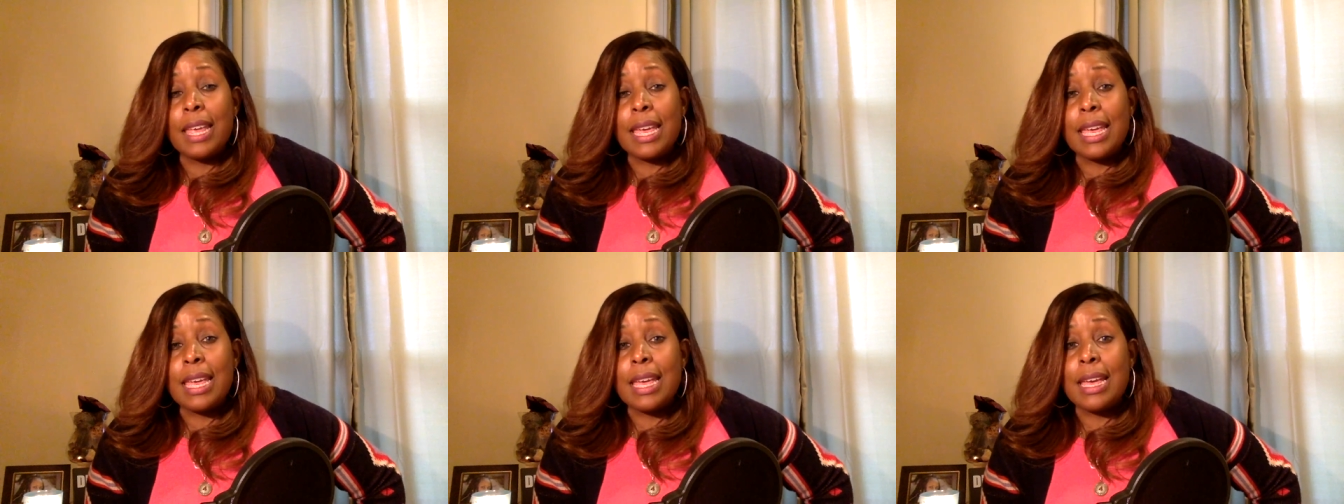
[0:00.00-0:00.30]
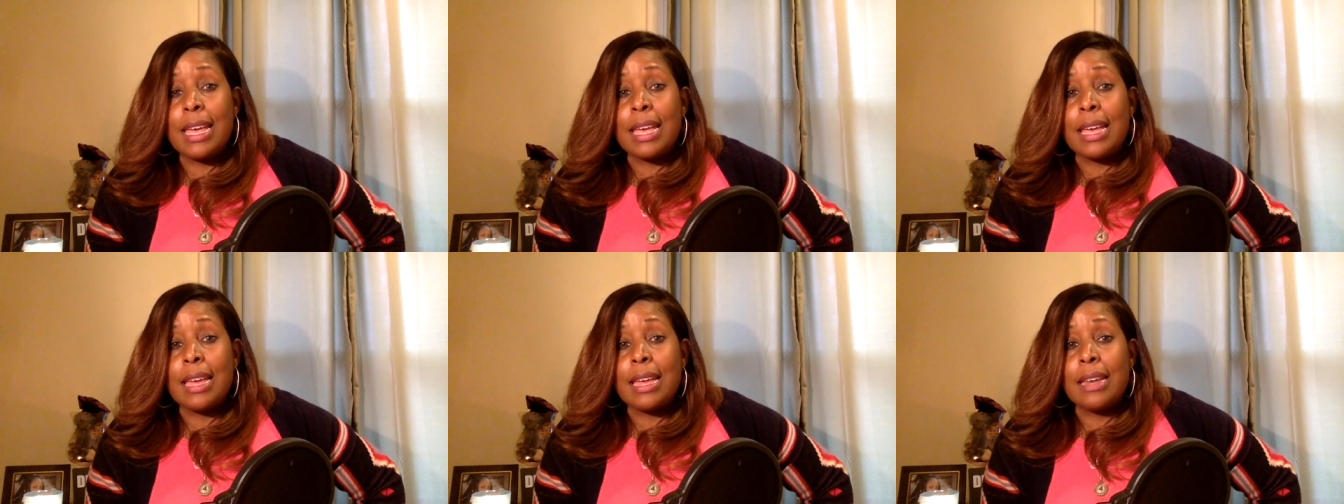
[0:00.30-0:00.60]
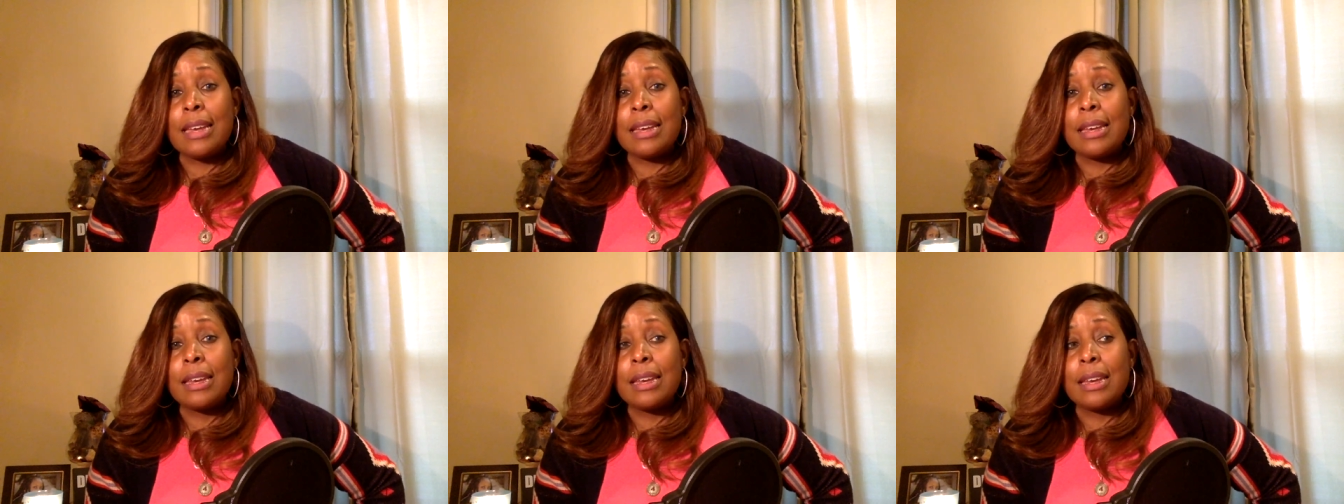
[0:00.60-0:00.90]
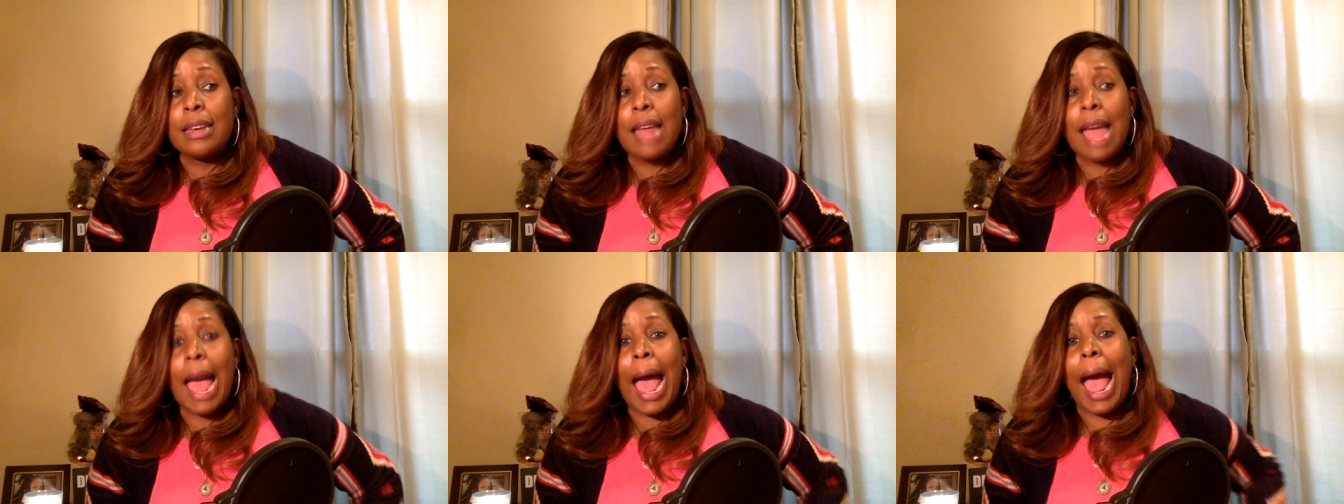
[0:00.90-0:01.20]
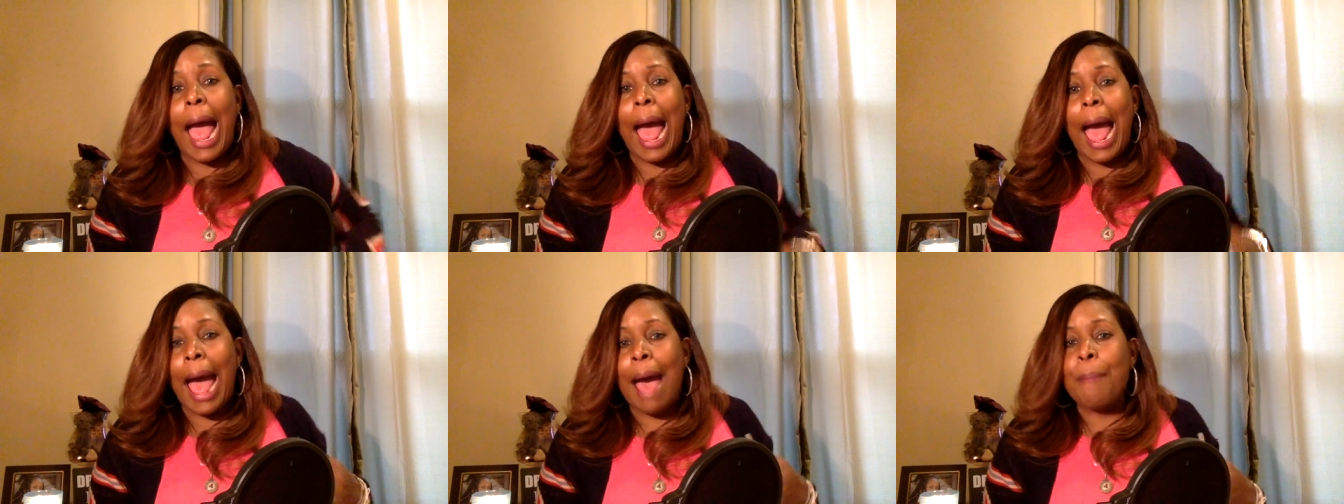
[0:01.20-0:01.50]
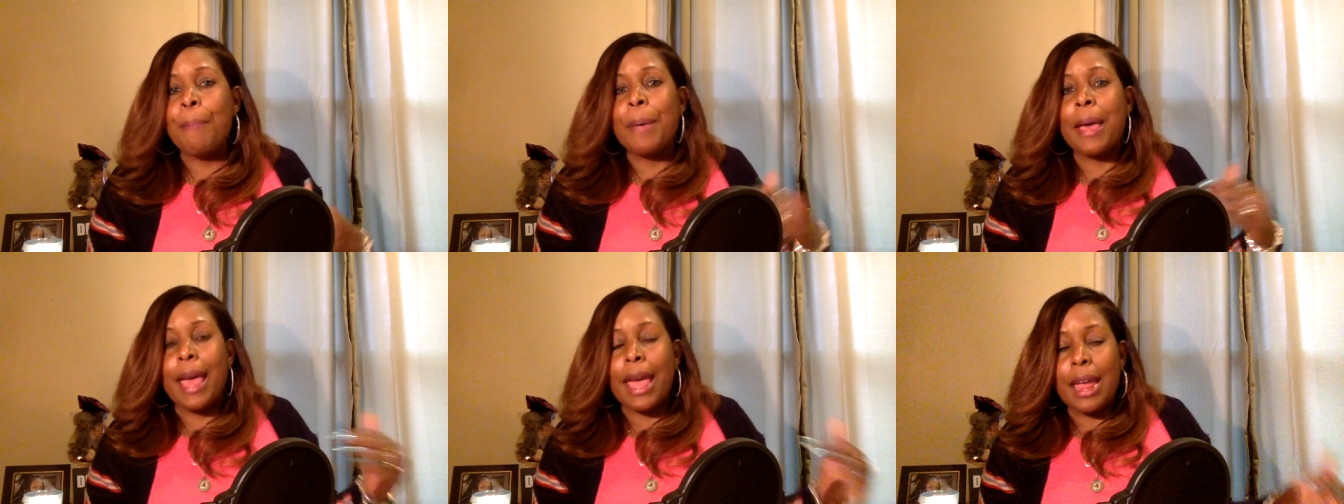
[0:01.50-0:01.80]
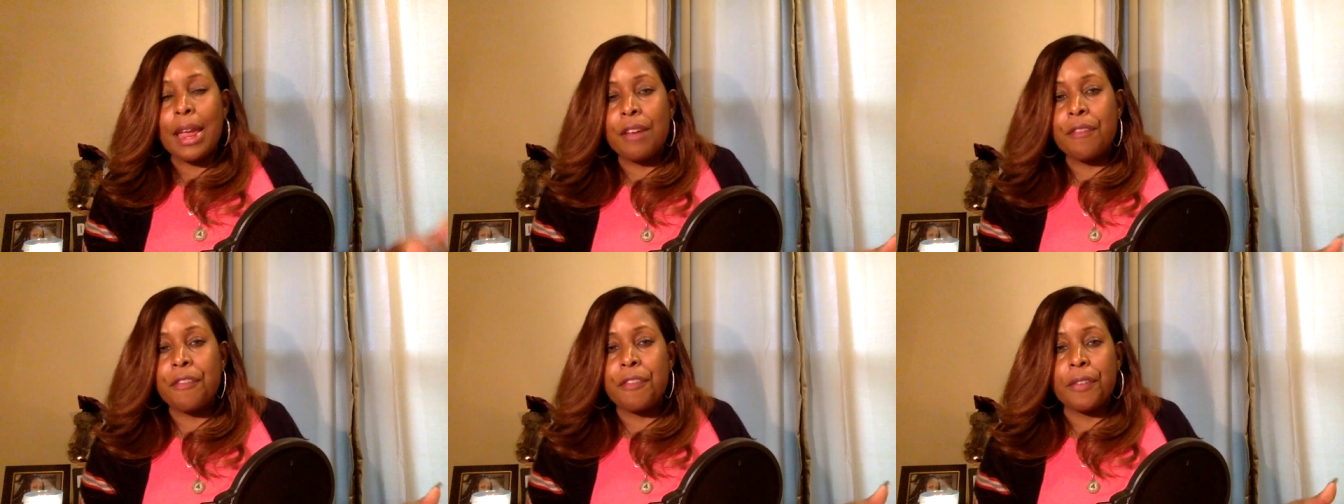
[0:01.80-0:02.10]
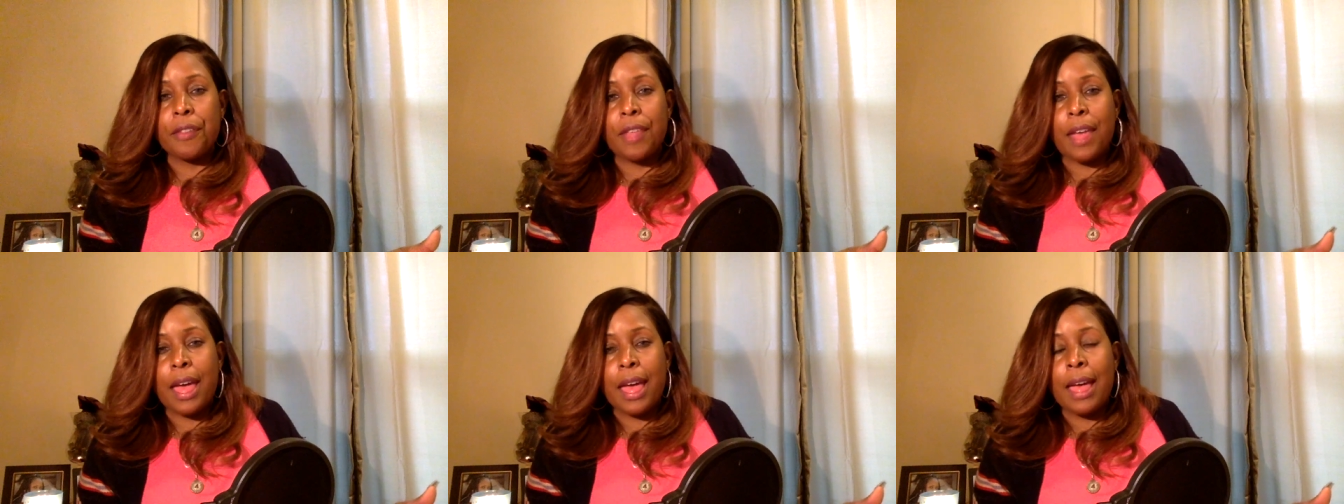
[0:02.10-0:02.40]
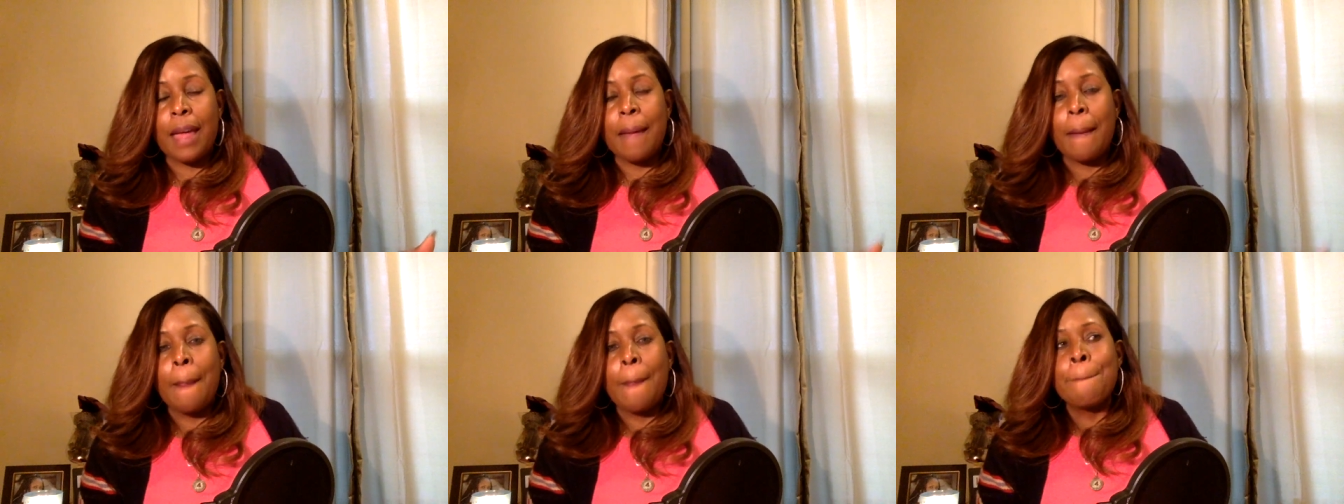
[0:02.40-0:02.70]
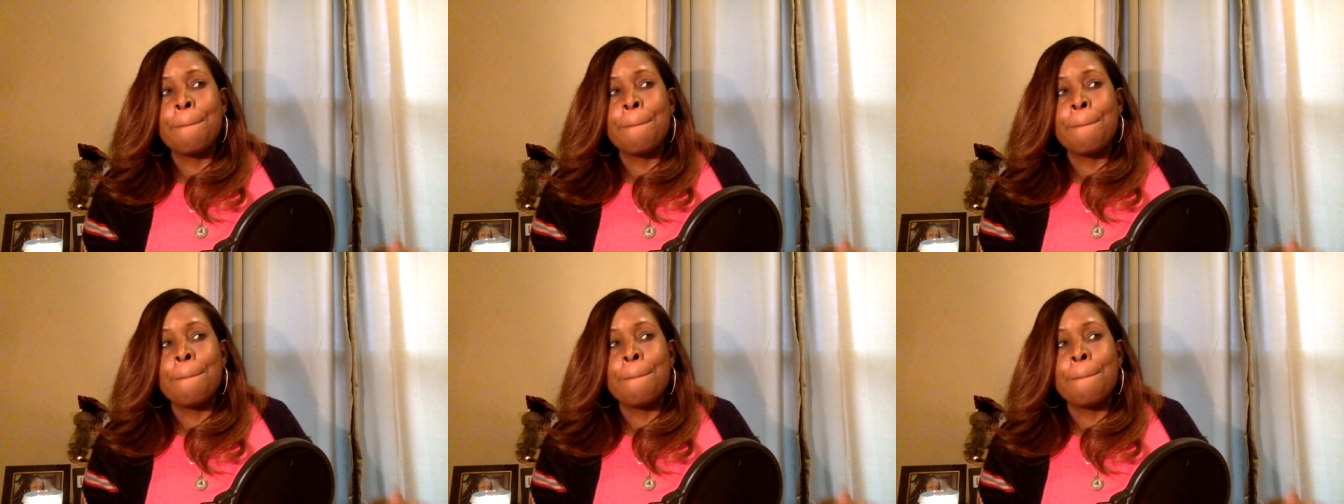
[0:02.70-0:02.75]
end, I paid for that.